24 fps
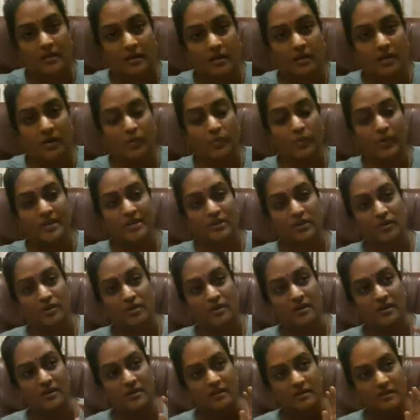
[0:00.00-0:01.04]
when
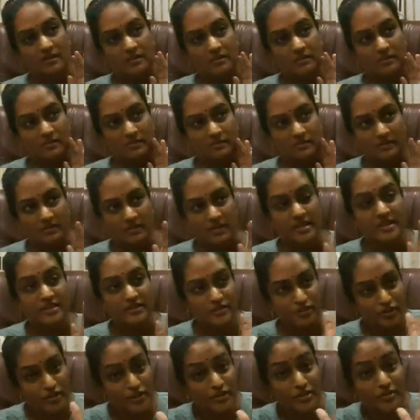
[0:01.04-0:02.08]
you're
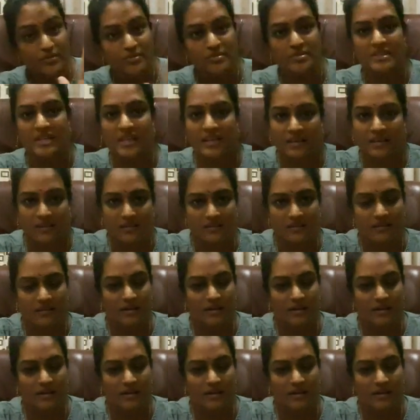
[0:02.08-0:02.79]
introducing